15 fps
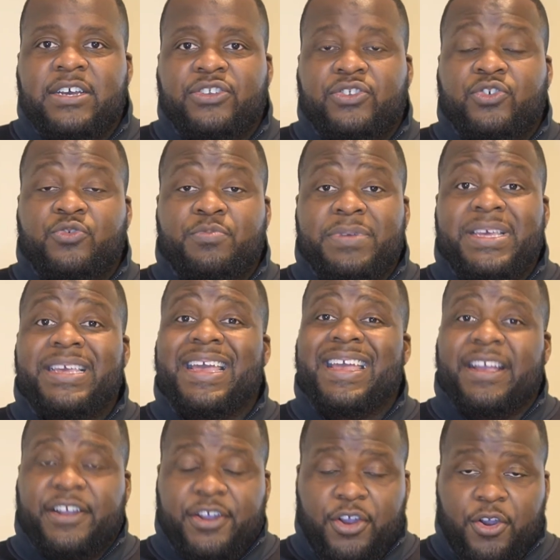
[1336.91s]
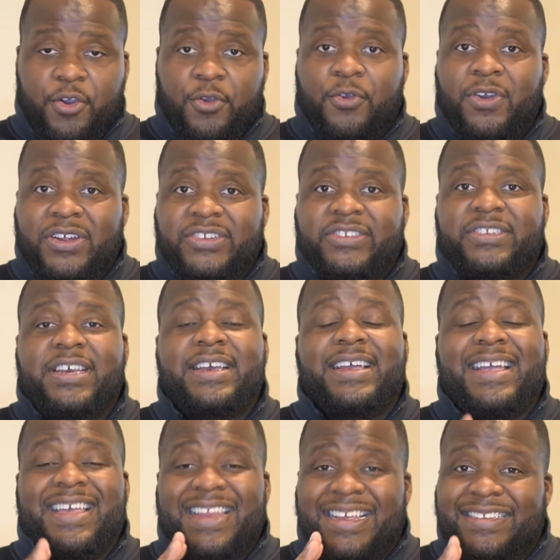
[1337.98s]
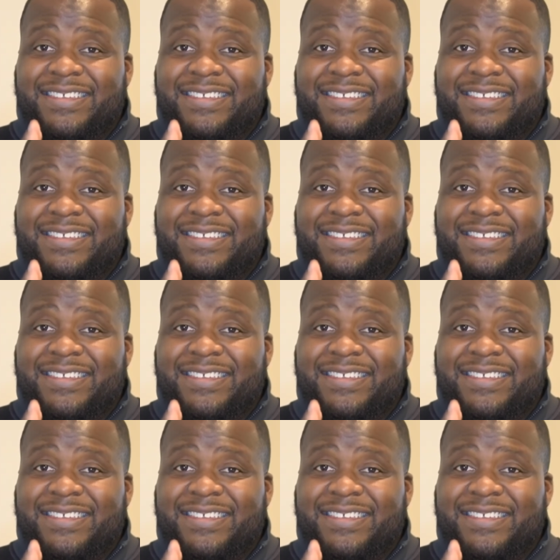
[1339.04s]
to be encouraged in a